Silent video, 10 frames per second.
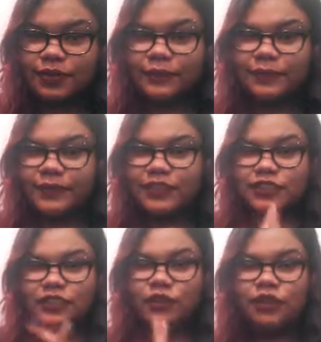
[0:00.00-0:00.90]
the word.
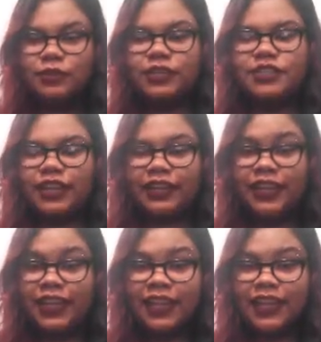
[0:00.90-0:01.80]
It's so
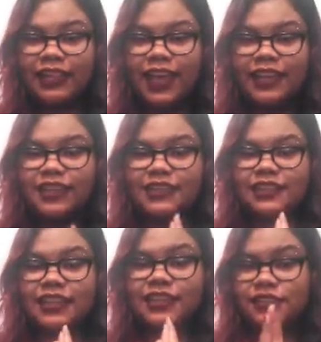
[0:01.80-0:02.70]
underappreciated. And that
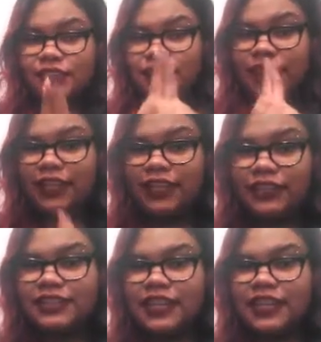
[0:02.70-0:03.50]
is Scissor Hands.